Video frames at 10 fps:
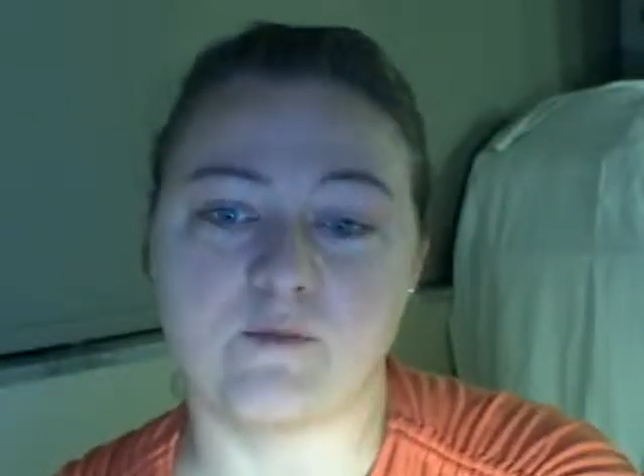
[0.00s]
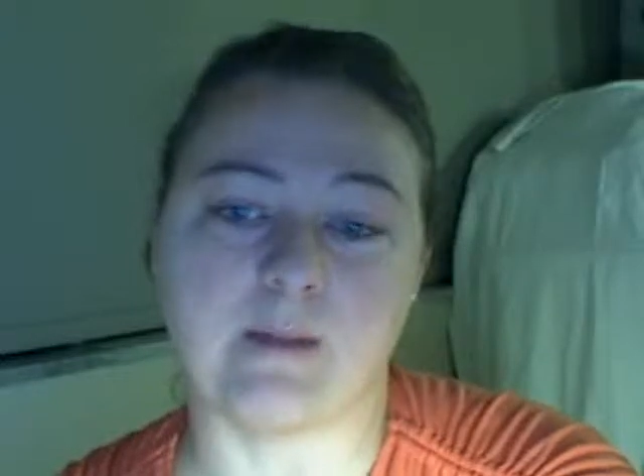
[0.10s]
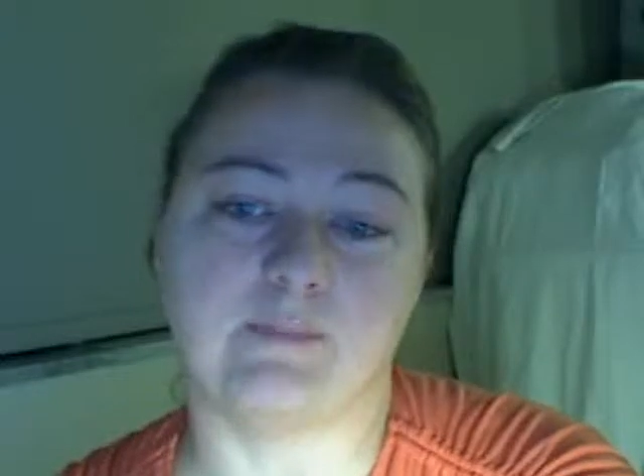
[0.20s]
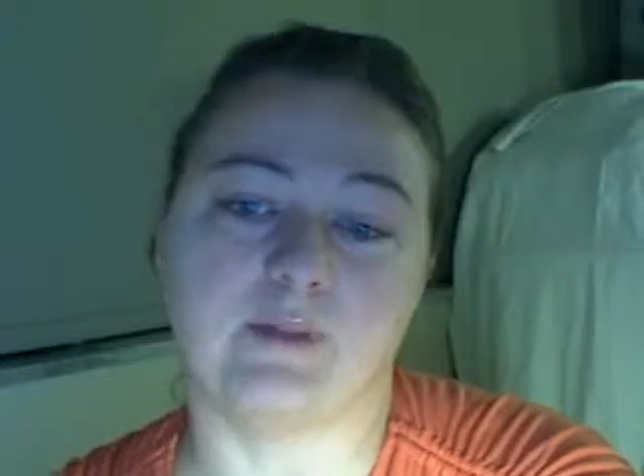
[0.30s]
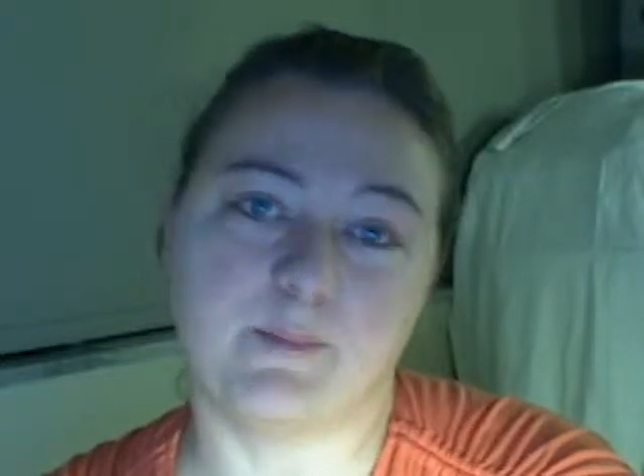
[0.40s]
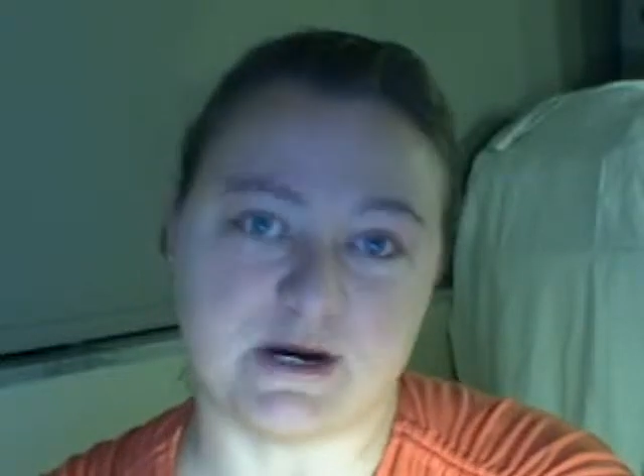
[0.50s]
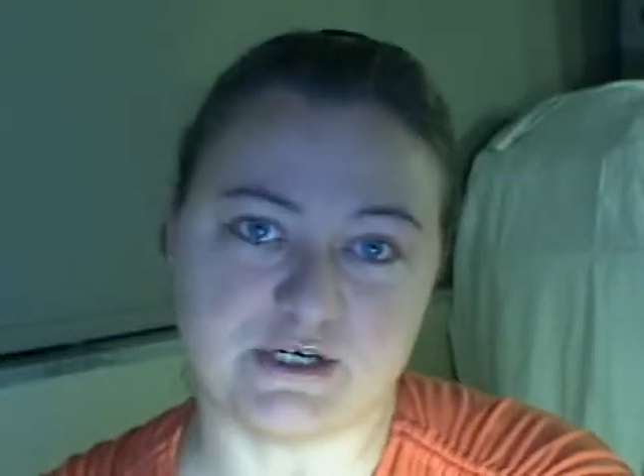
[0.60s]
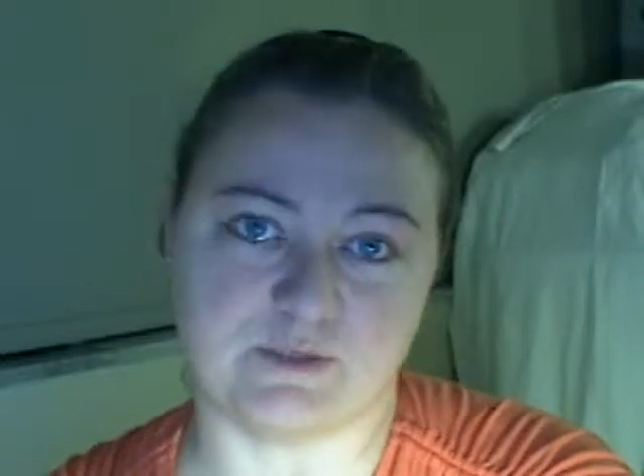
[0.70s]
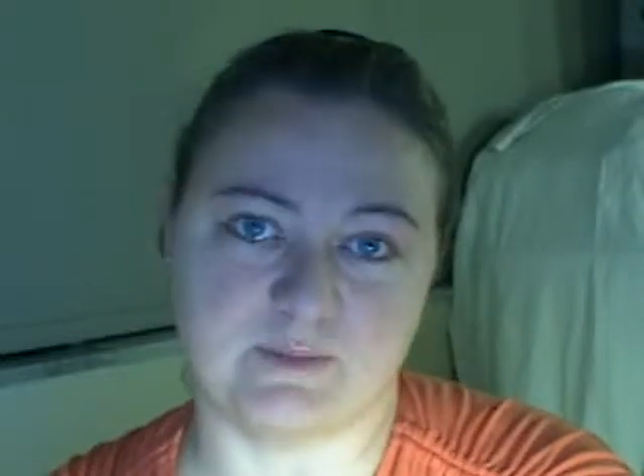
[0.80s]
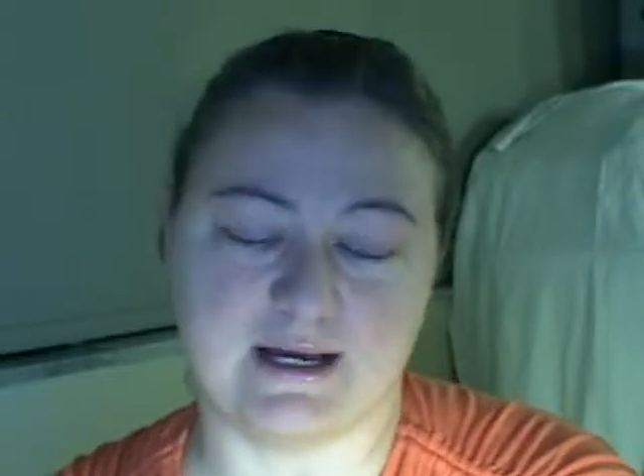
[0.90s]
my blood
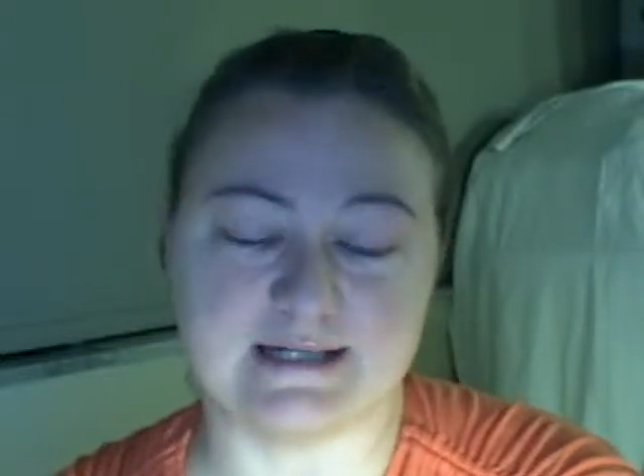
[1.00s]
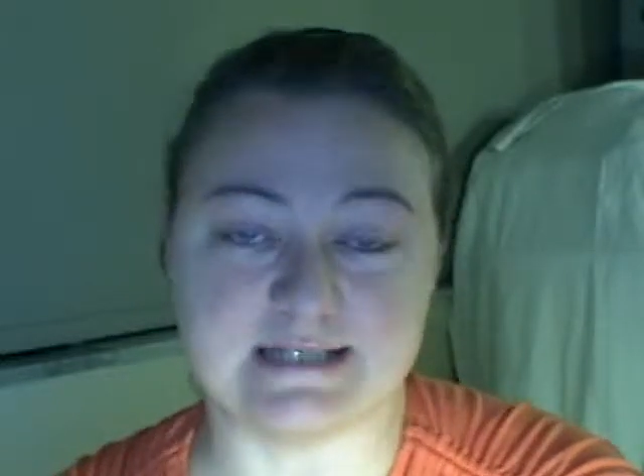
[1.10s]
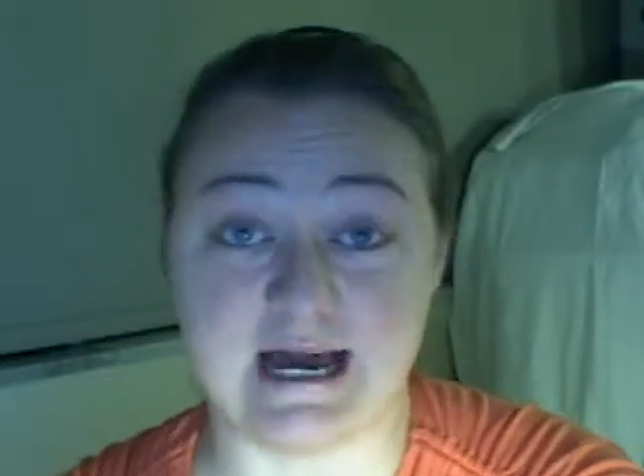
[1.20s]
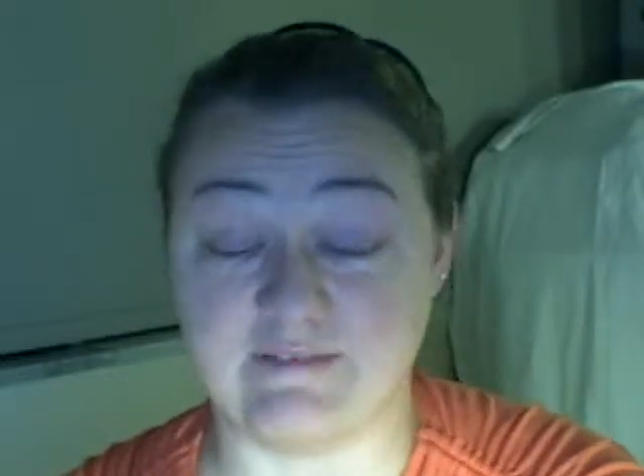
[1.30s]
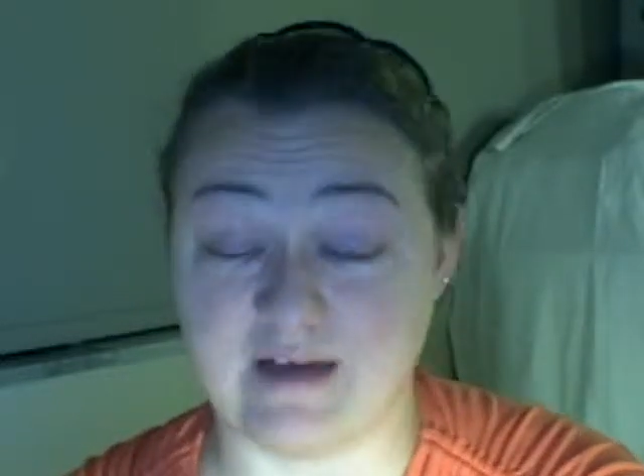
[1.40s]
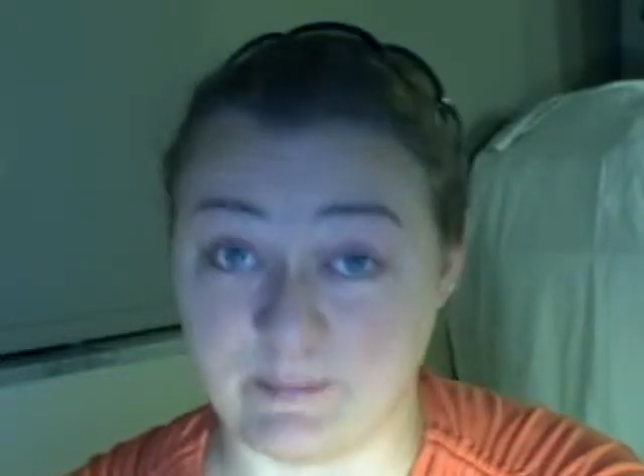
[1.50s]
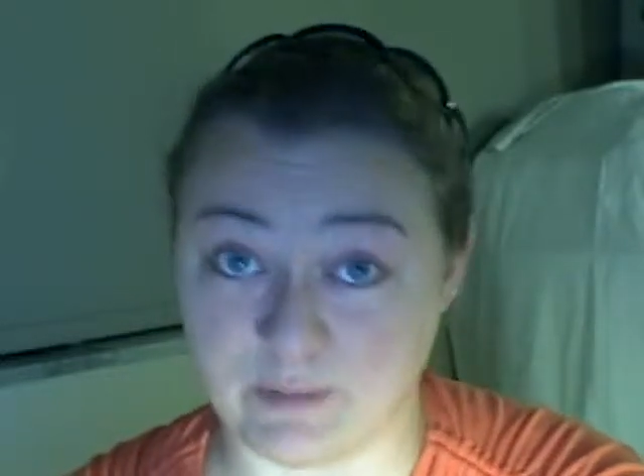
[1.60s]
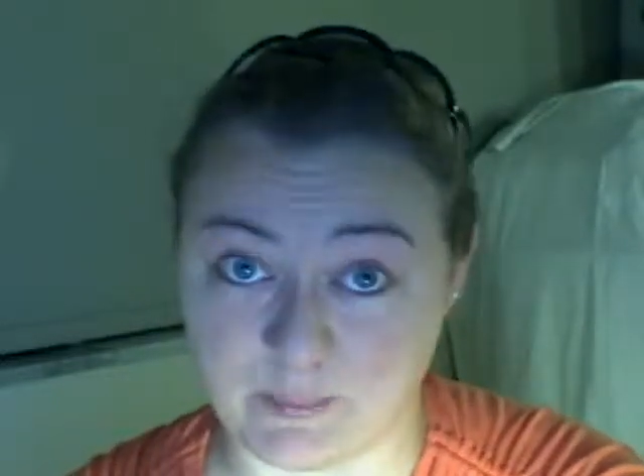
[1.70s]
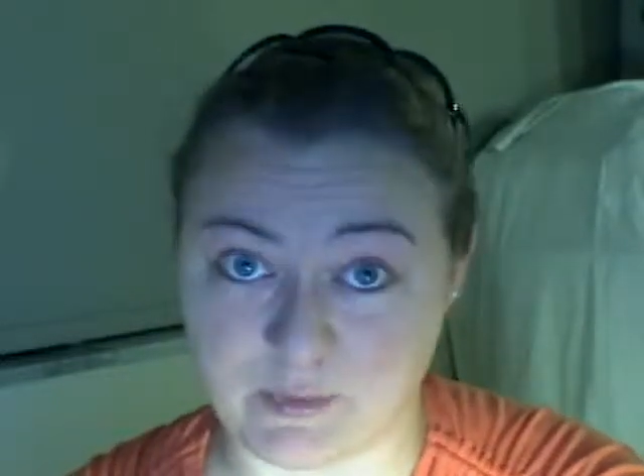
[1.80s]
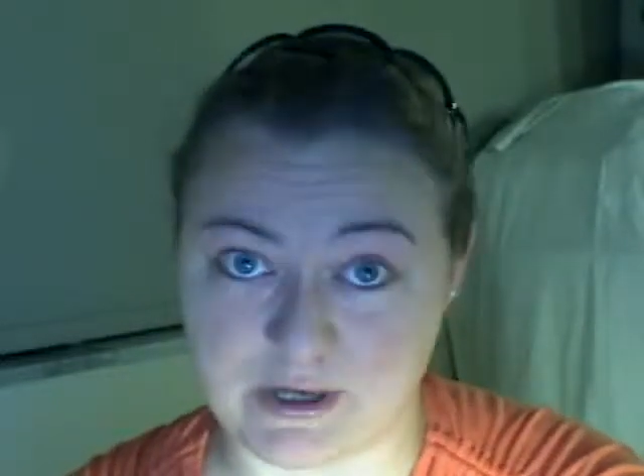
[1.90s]
pressure because I have high
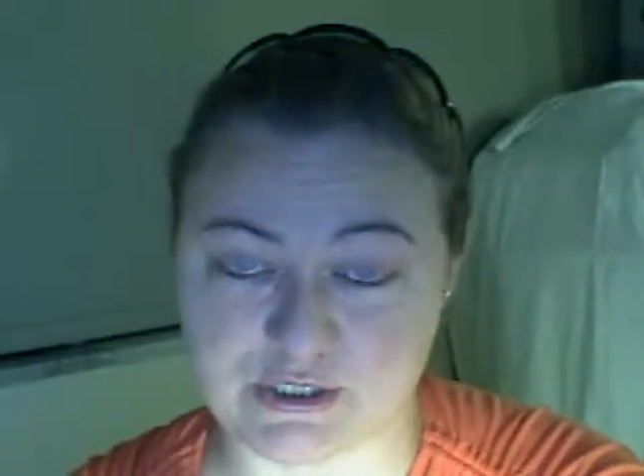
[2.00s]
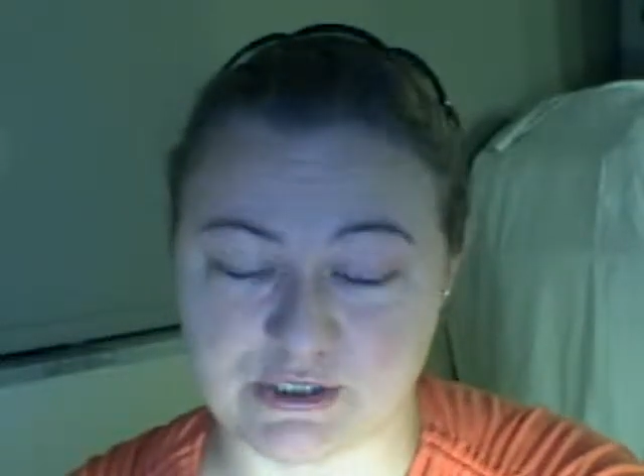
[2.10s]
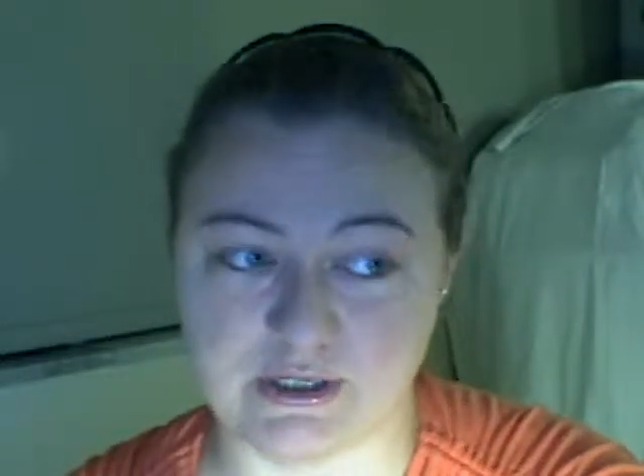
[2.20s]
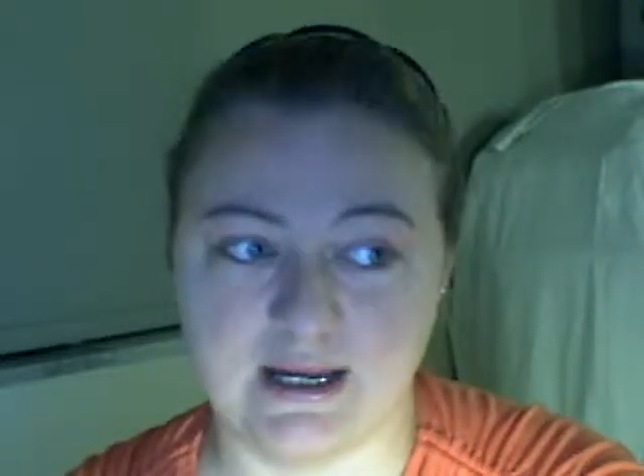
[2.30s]
blood pressure.